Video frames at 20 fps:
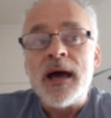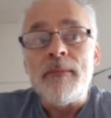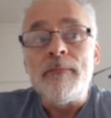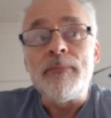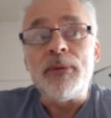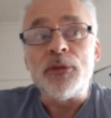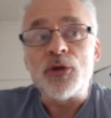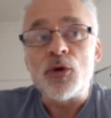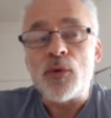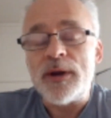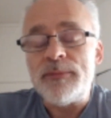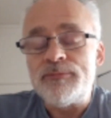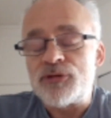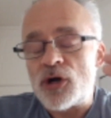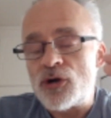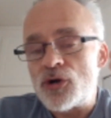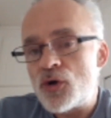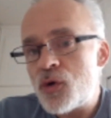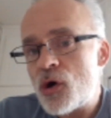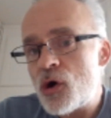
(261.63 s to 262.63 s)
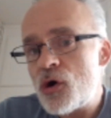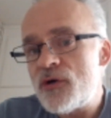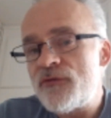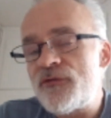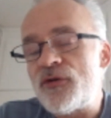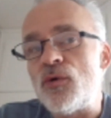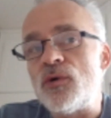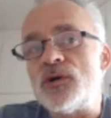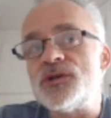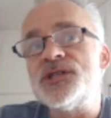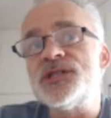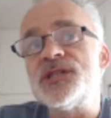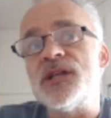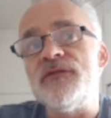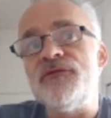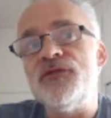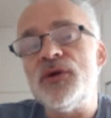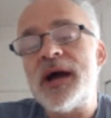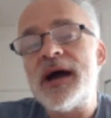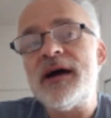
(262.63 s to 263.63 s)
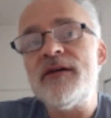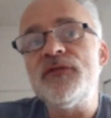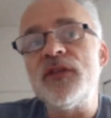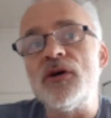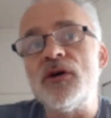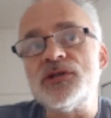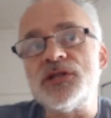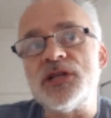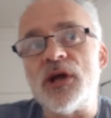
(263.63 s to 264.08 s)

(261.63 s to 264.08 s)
But the quid pro quo, of course, is that if you have those